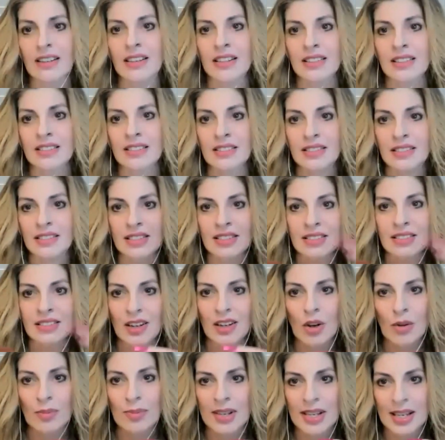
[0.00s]
It's
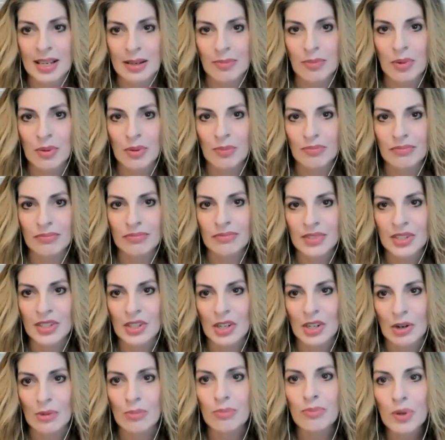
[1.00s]
all being,
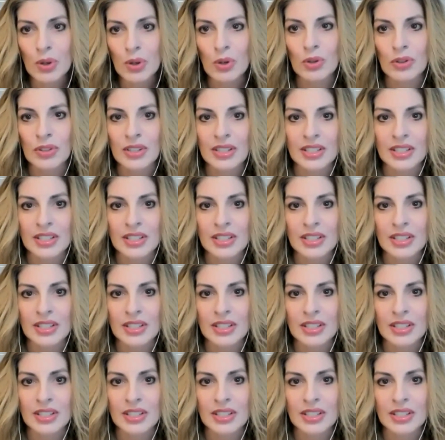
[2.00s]
pulled